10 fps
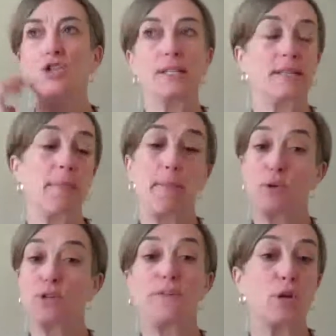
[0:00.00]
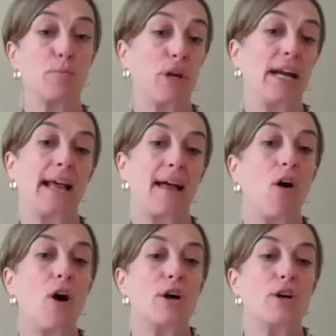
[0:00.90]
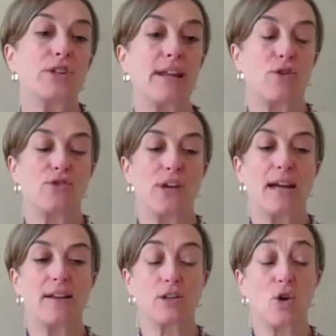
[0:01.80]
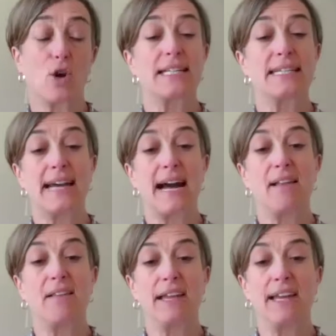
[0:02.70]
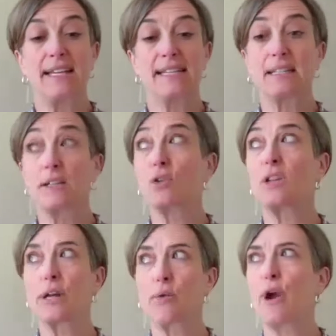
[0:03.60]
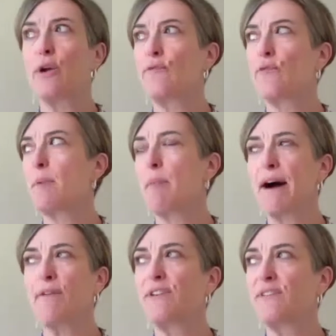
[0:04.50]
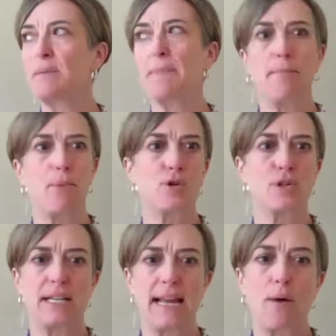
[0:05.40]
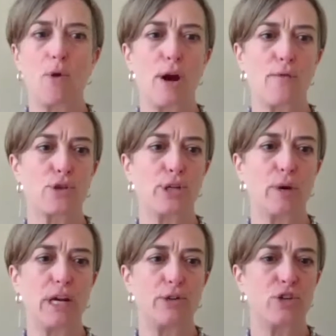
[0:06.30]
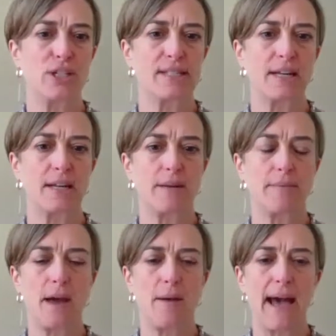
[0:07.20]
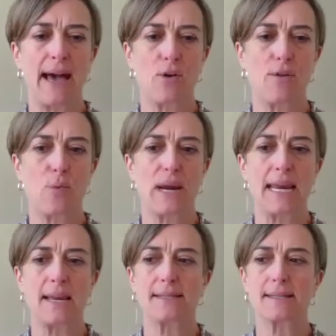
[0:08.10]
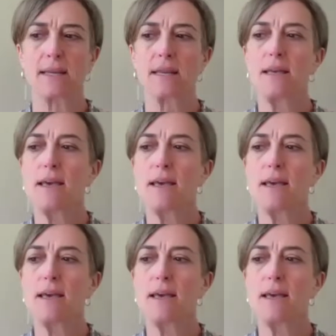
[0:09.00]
just members of the community at large that are starting to dial in. It's literally grown from about 50 members to now we're over 200 just in a matter of weeks.